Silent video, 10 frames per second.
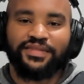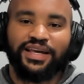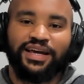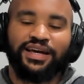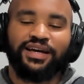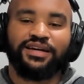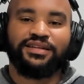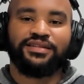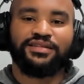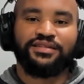
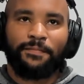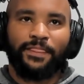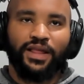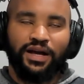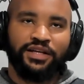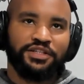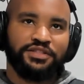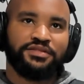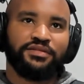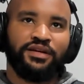And it
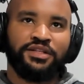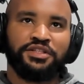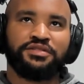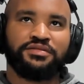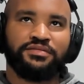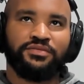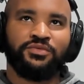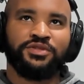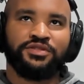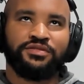just
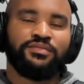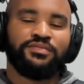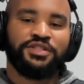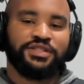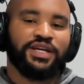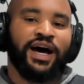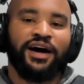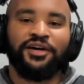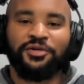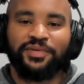was just
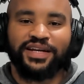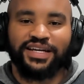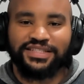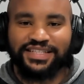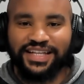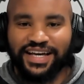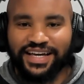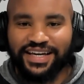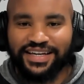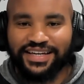eye-opening to
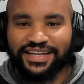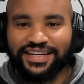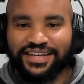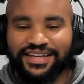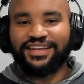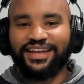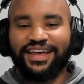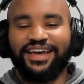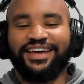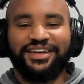like,
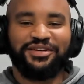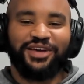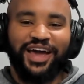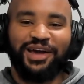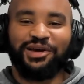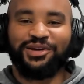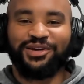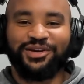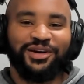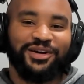
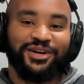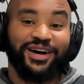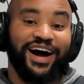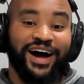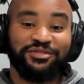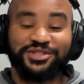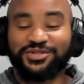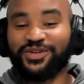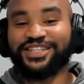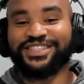hey, I was
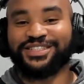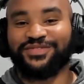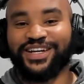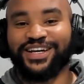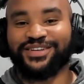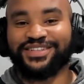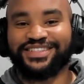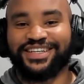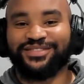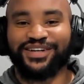just watching this video to
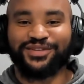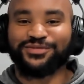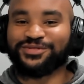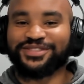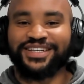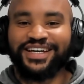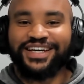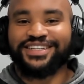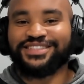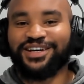see what cool
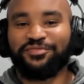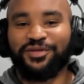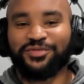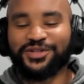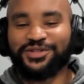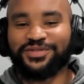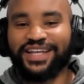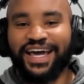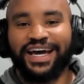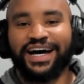stuff people could do
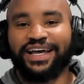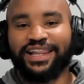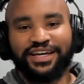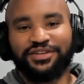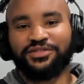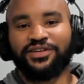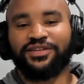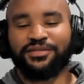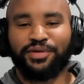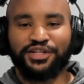with AI. Like, you saw
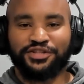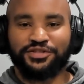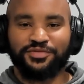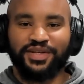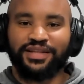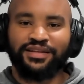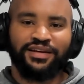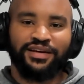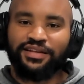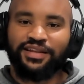the pictures with
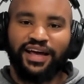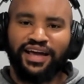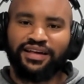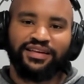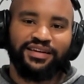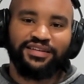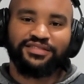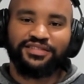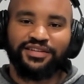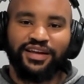the
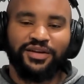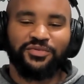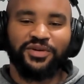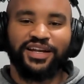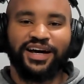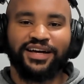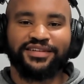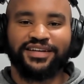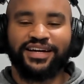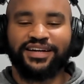aliens and whatnot.
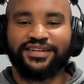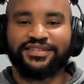You're like,